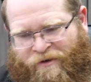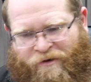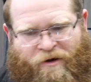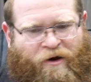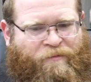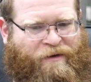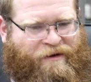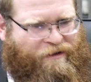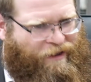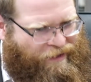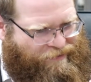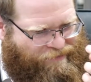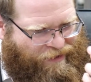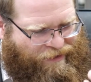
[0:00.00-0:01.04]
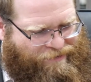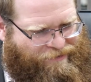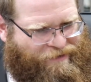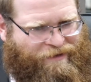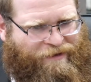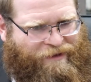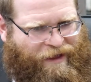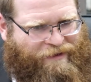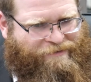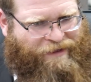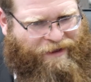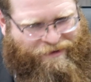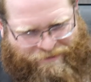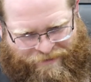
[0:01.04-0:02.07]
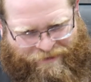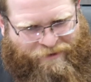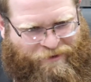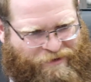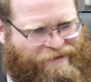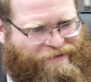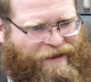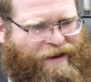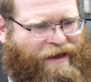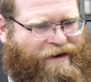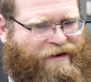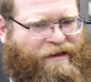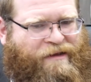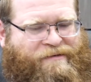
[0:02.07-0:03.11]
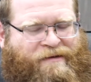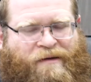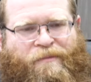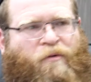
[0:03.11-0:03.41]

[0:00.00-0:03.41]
you go, Mincha has that needs that added chizik.